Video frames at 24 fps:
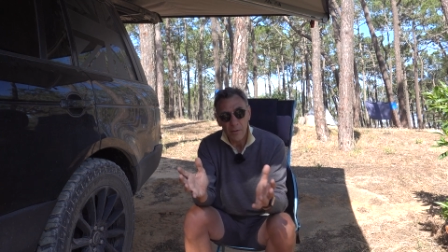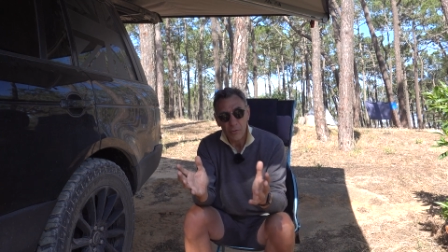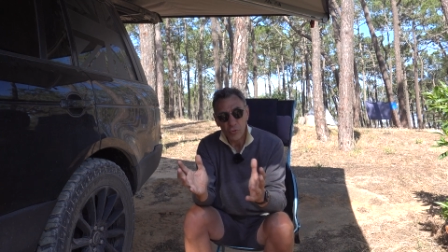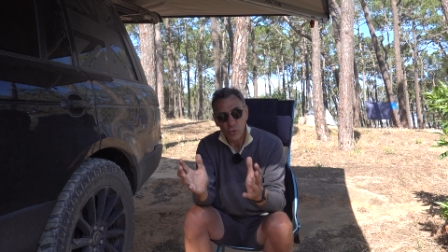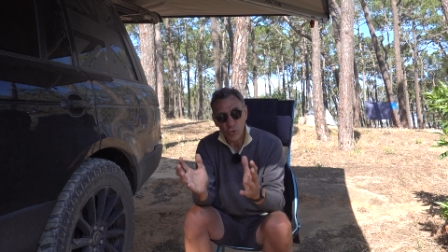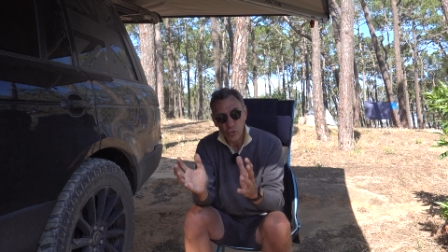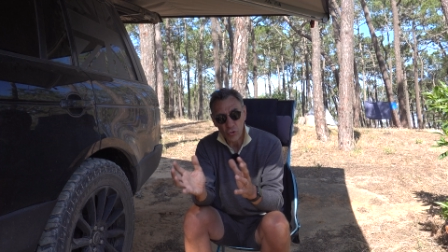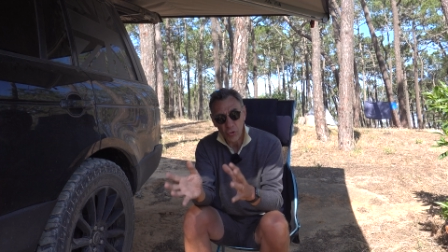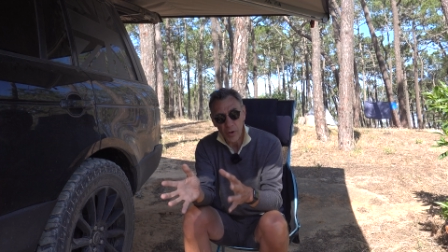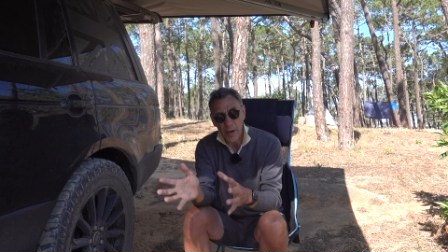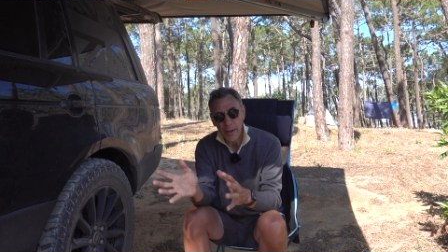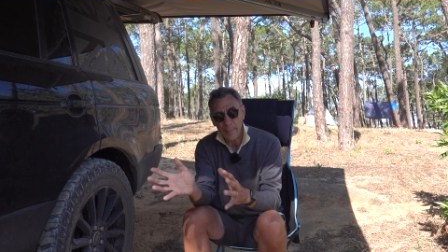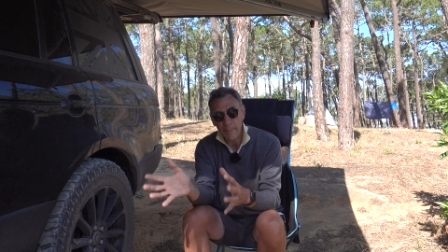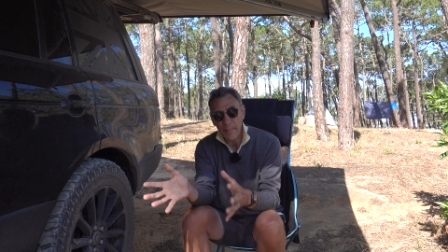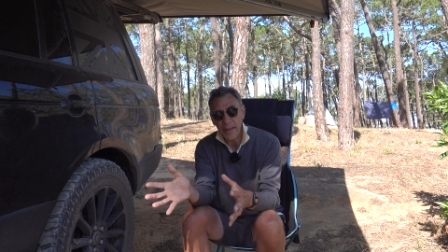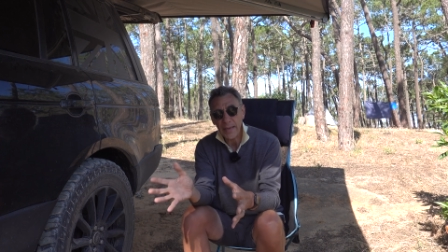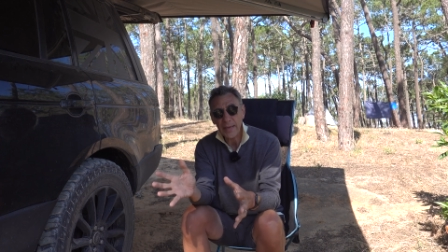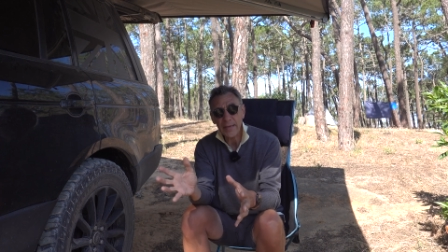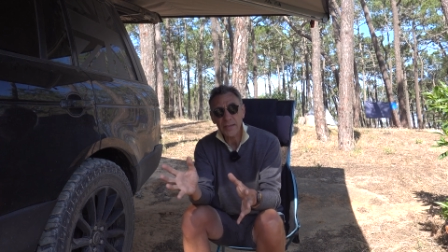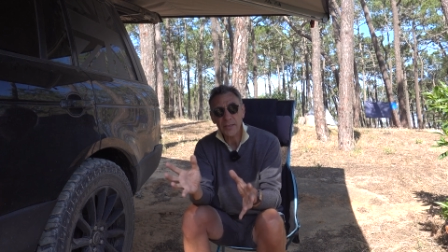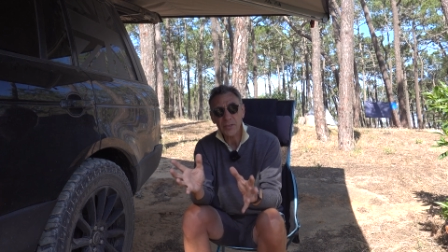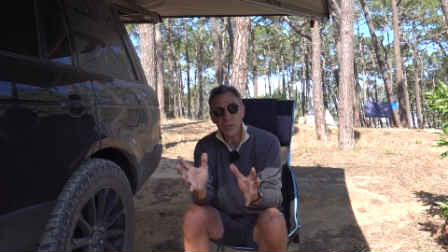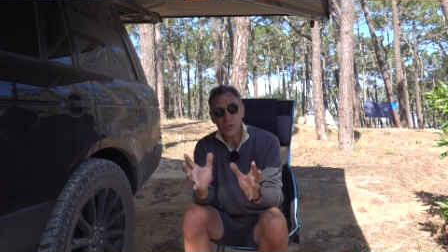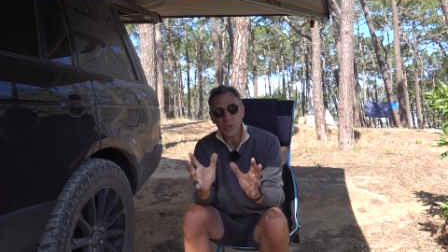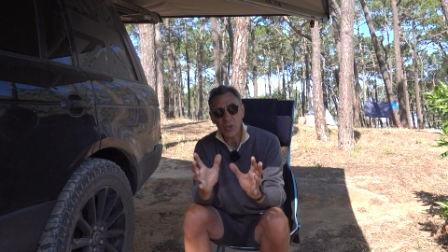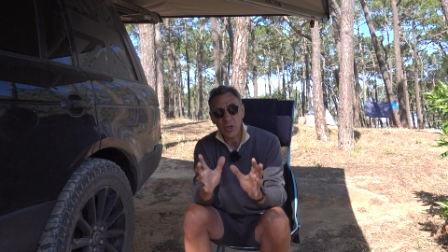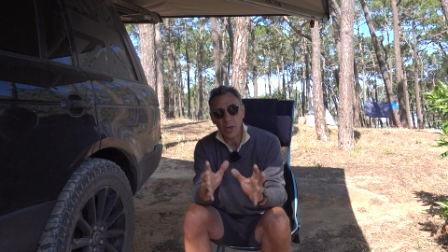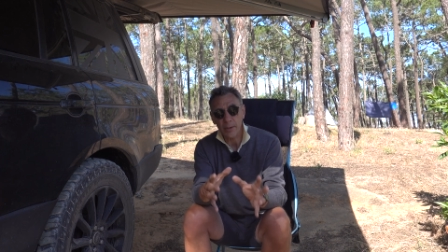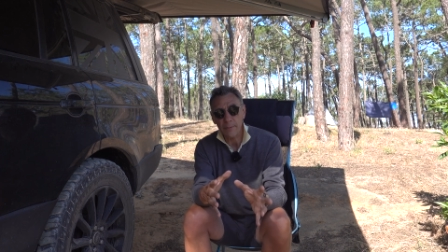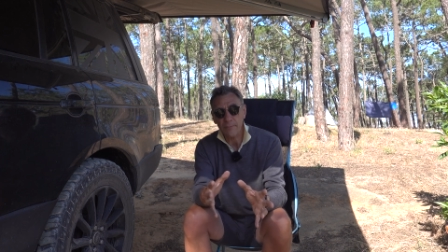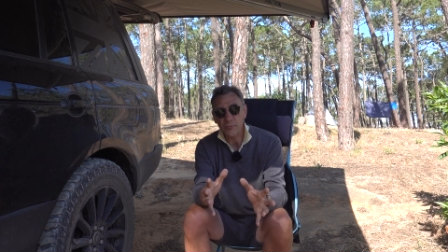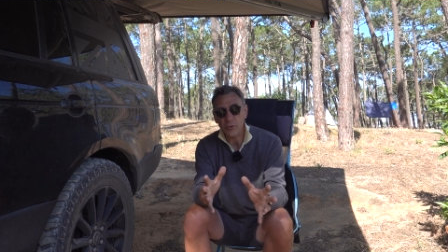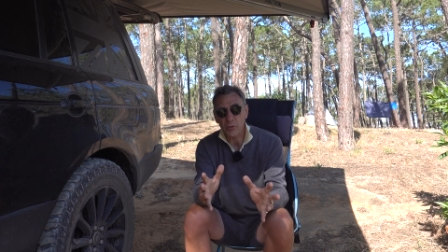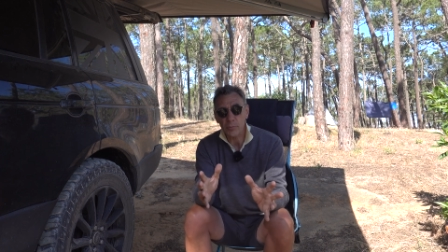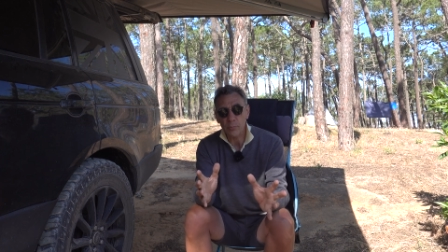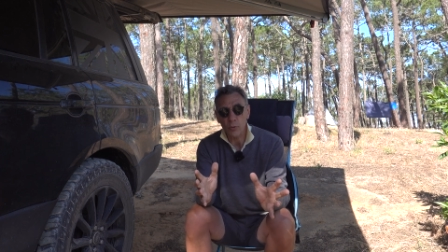Try and make it as
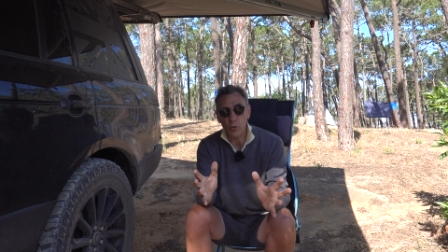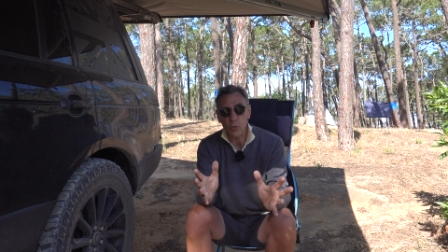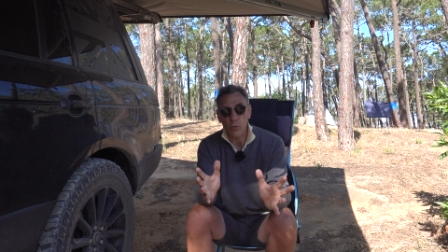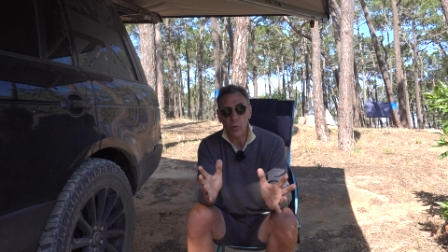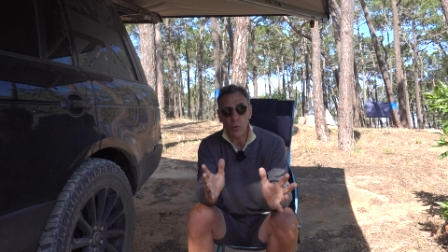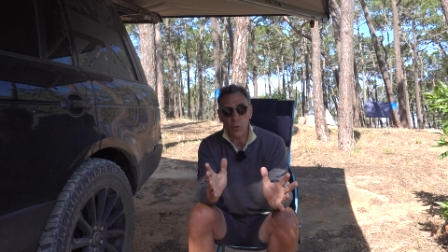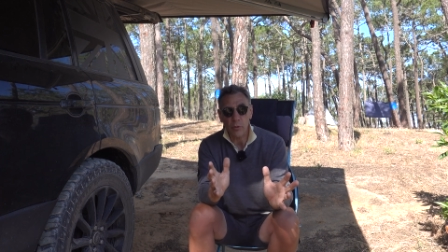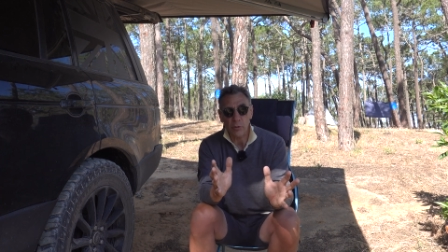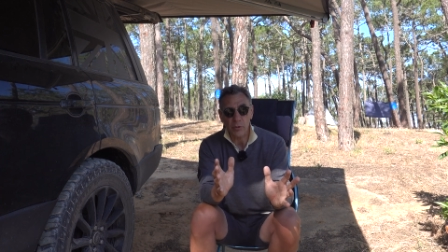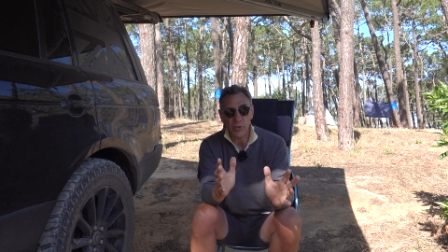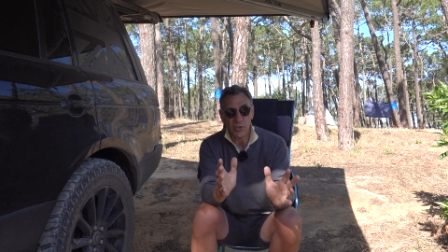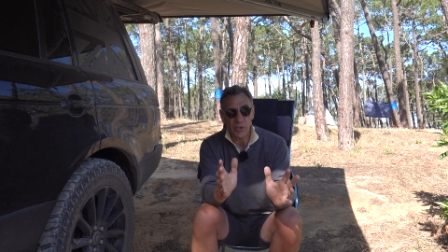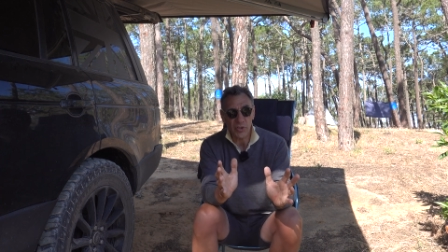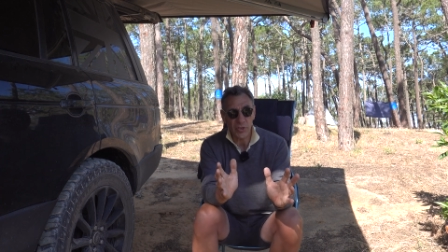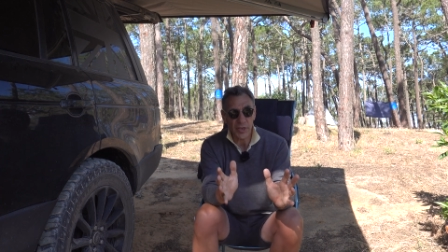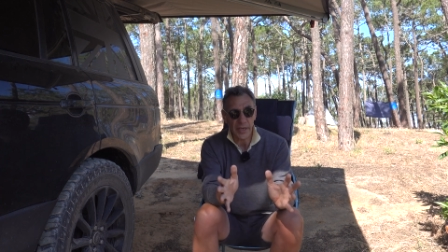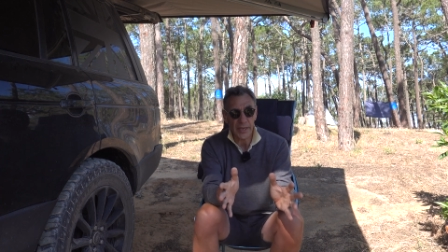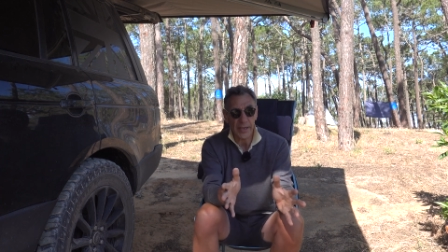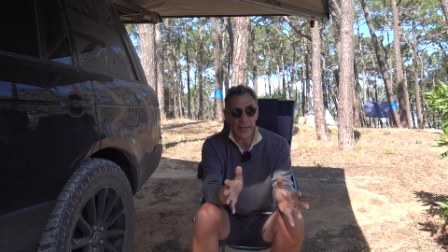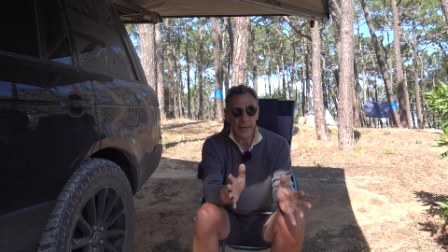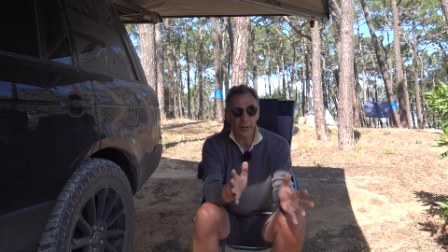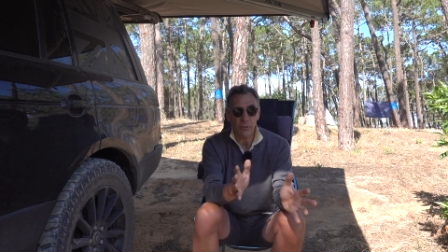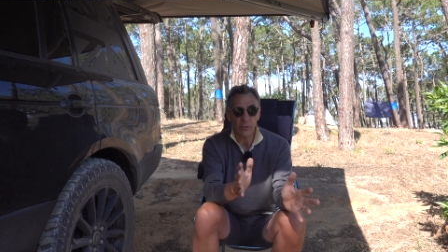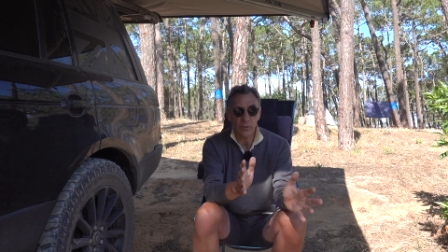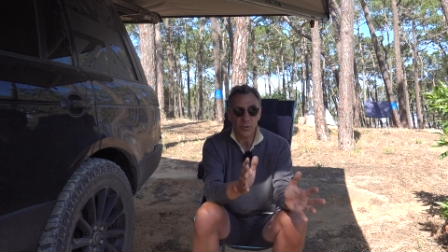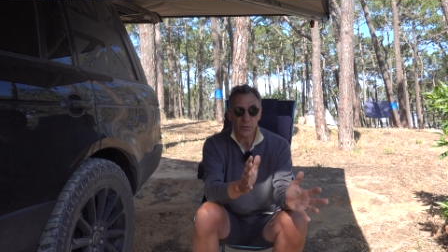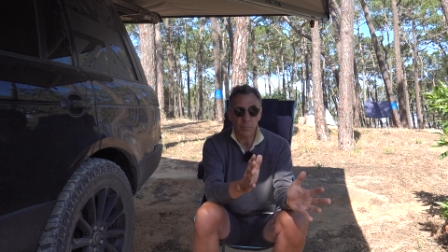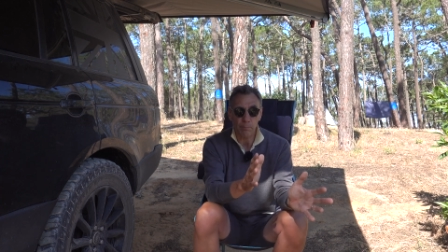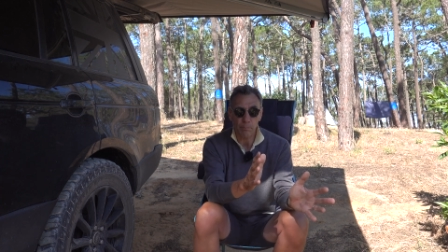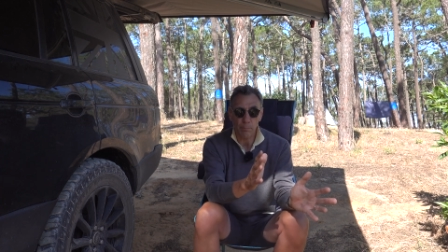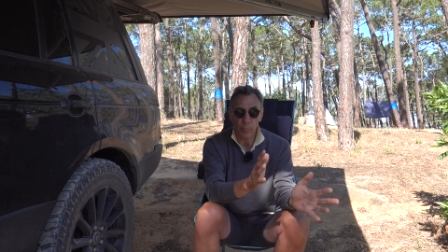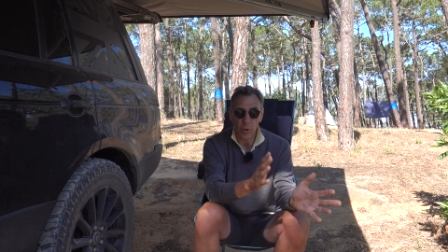comfortable or as near as